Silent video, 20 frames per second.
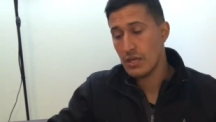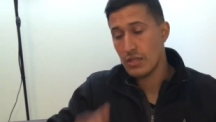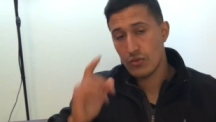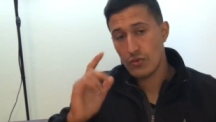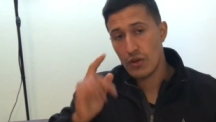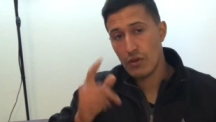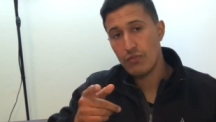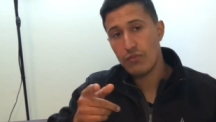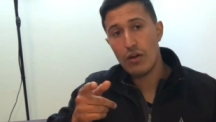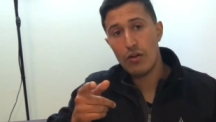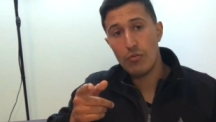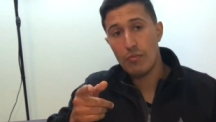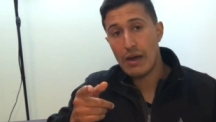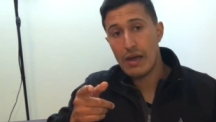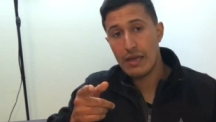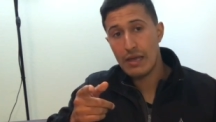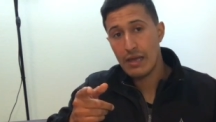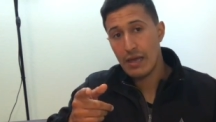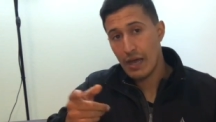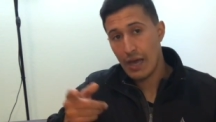Do not follow
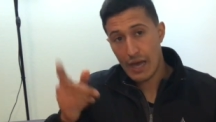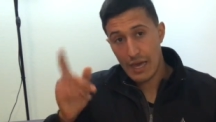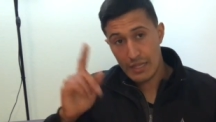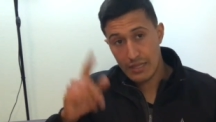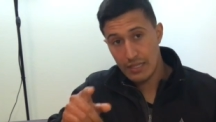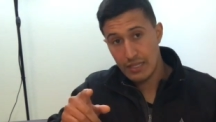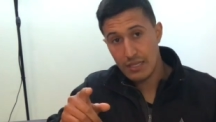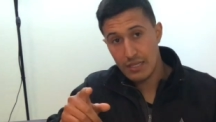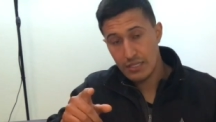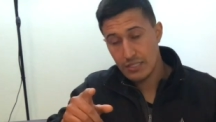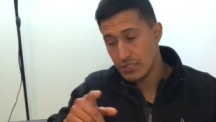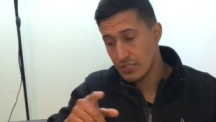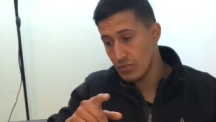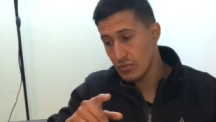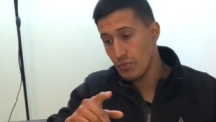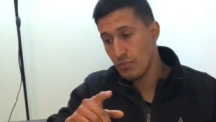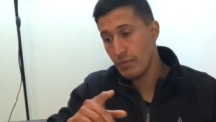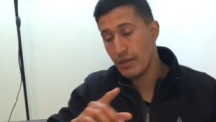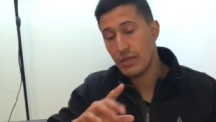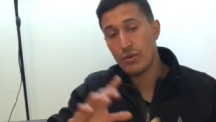my ideas.
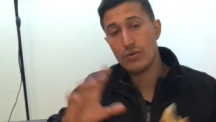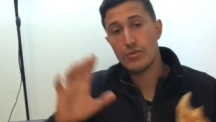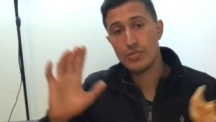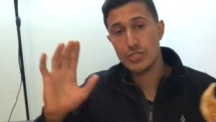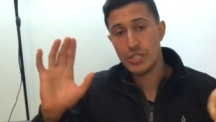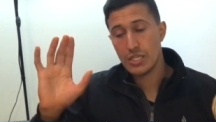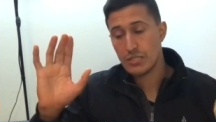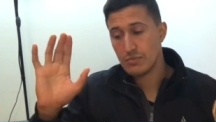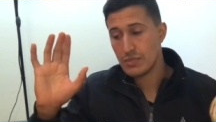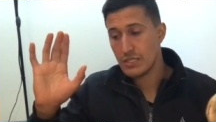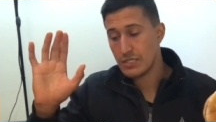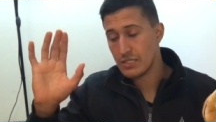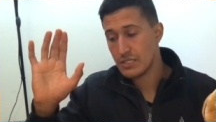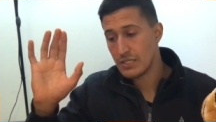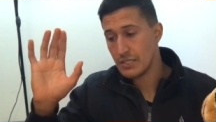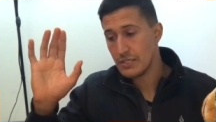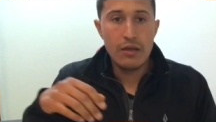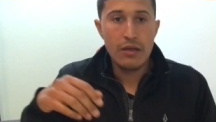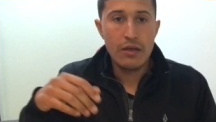Do make your own judgments.